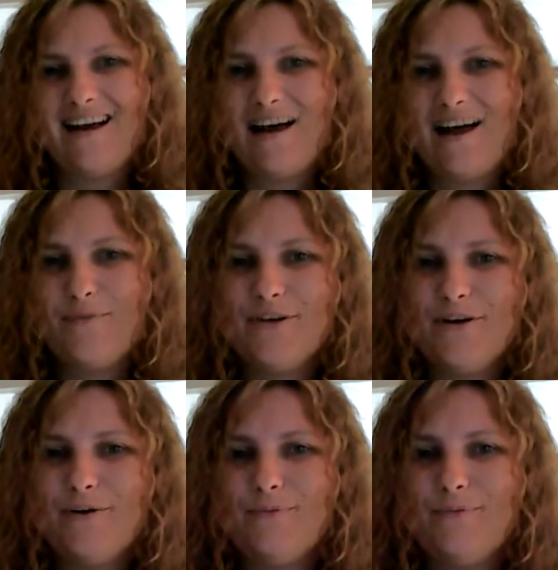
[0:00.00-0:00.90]
I'll be
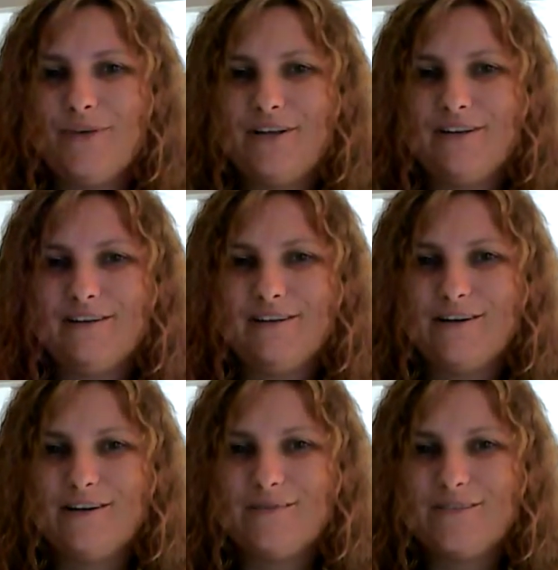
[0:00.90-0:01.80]
home when
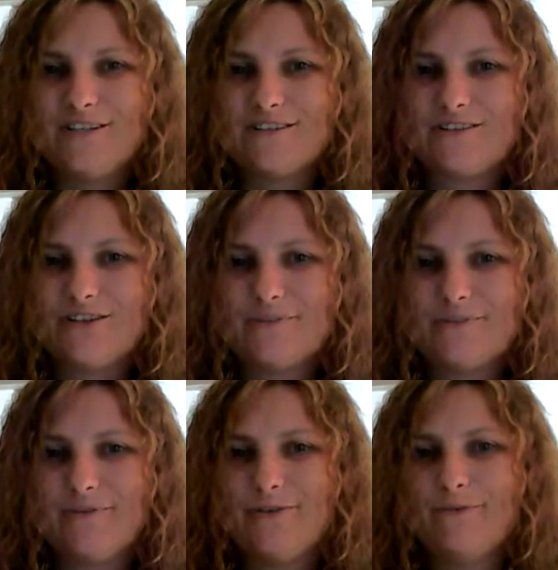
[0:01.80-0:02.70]
Jesus calls
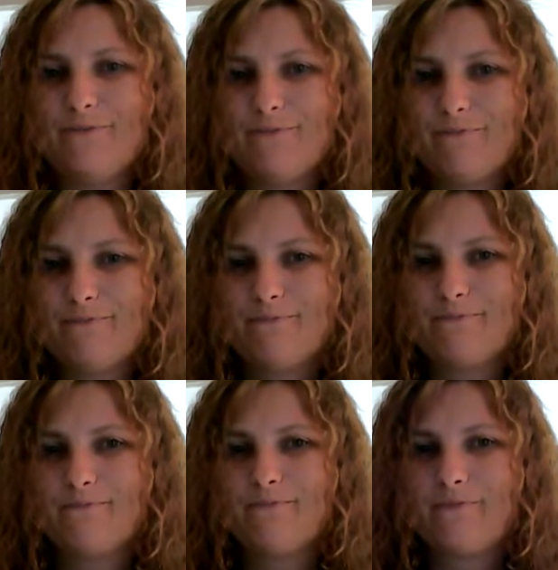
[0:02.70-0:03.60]
me home.
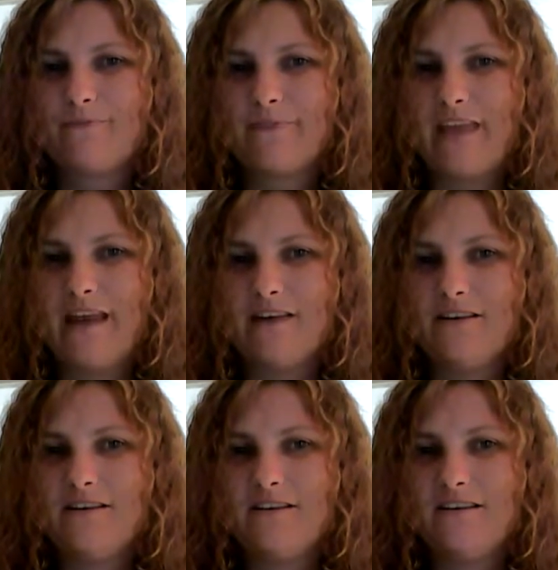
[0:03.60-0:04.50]
And
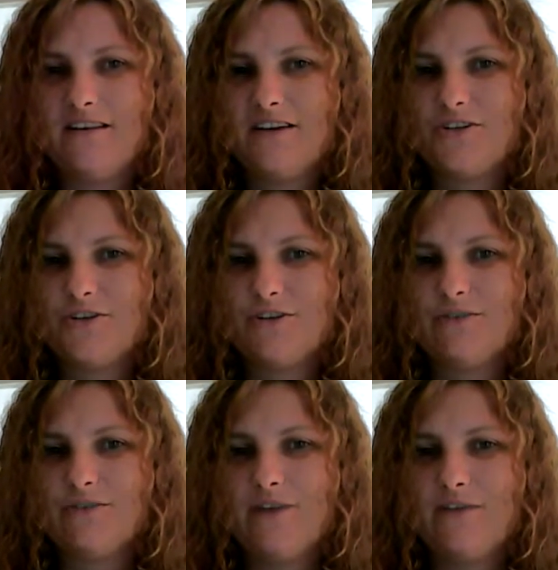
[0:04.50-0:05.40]
I'm not
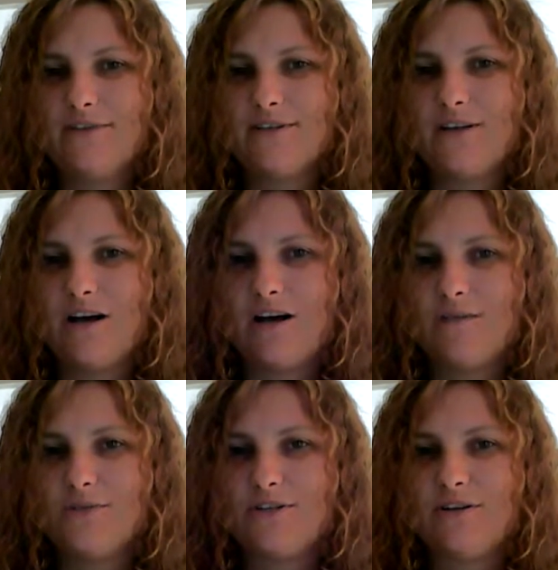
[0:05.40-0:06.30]
sure if heaven's an
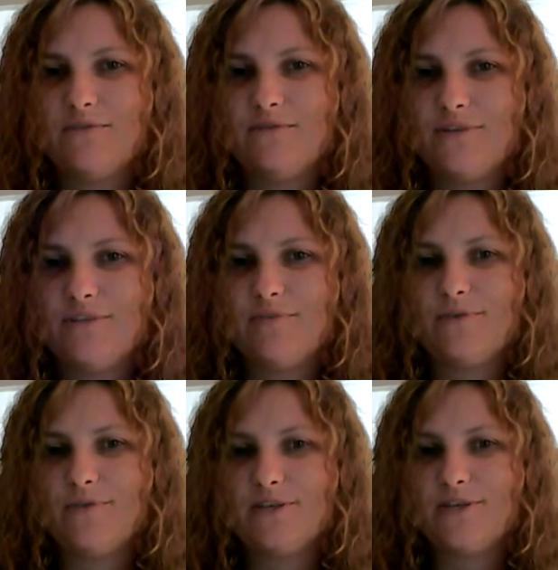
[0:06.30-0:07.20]
option that Facebook
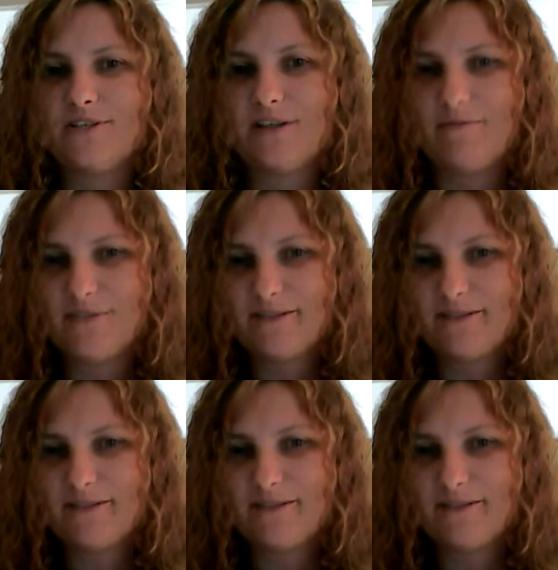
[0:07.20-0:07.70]
will accept.